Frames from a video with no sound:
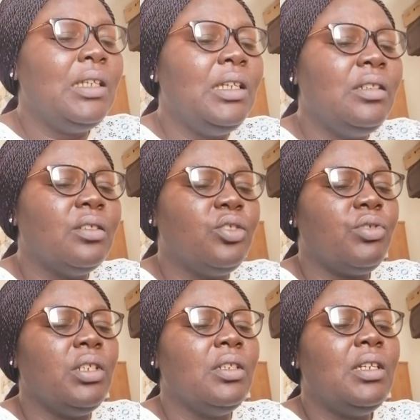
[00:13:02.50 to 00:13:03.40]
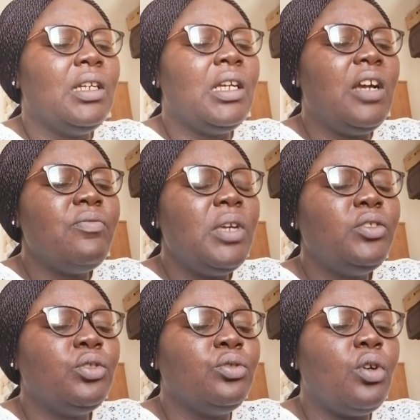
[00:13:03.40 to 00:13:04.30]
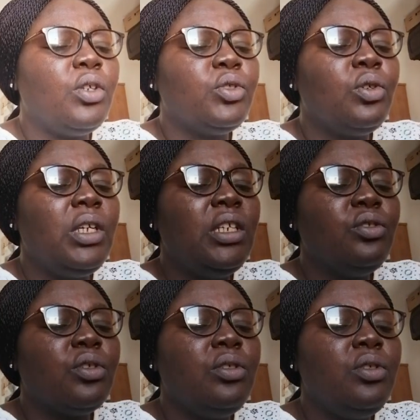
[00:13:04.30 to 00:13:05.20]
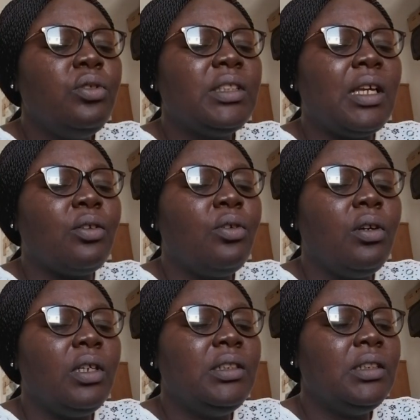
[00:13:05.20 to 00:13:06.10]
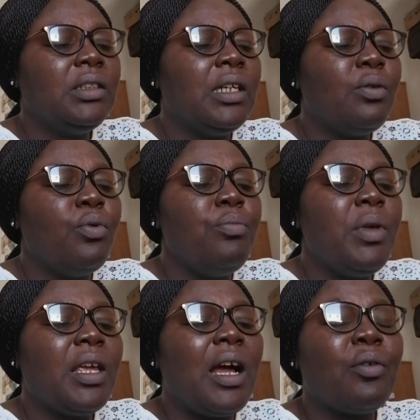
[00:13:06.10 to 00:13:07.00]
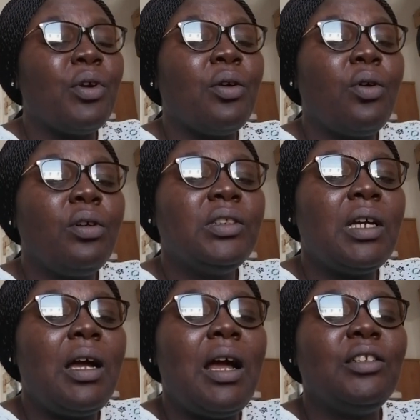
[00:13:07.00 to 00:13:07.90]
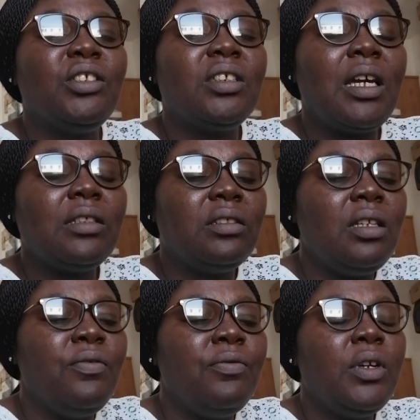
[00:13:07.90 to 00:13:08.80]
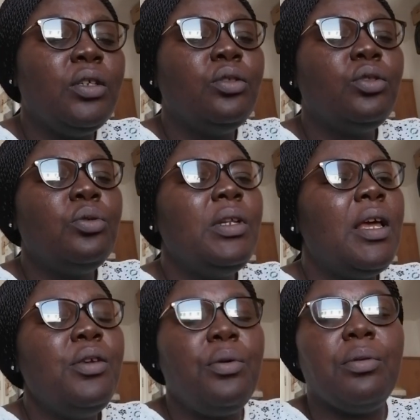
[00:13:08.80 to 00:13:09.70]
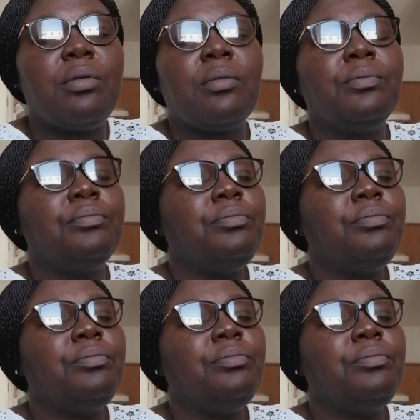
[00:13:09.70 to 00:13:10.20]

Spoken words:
industry. Government should also introduce technologies that will make agriculture attractive to the youth,